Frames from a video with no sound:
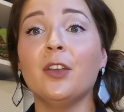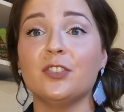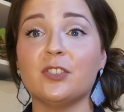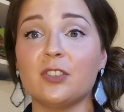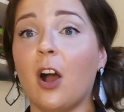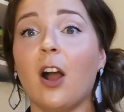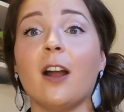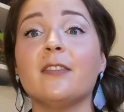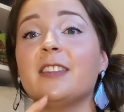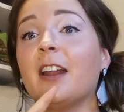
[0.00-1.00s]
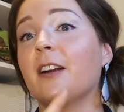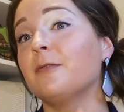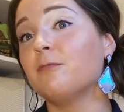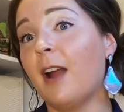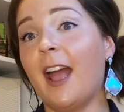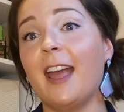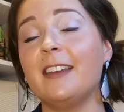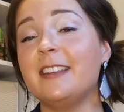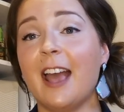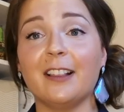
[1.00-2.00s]
scarves that are
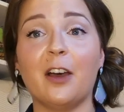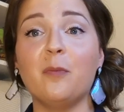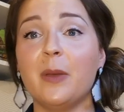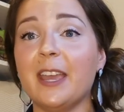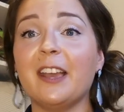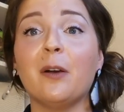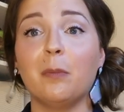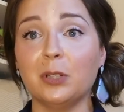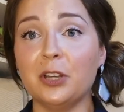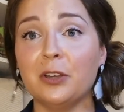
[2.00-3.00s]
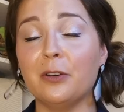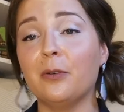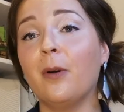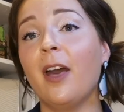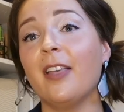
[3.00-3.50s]
red, yellow, pink, blue,